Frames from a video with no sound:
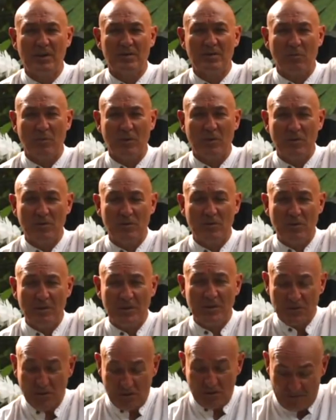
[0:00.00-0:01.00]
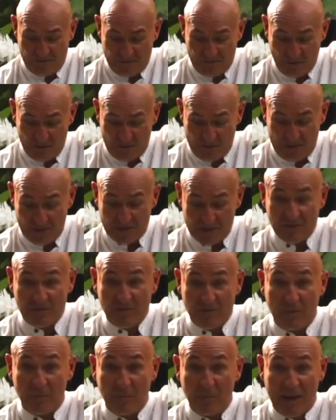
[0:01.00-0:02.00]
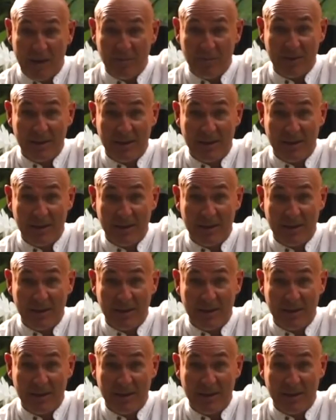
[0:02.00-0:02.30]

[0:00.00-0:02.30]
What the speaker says: So when you're doing this, you can feel the energy from the palm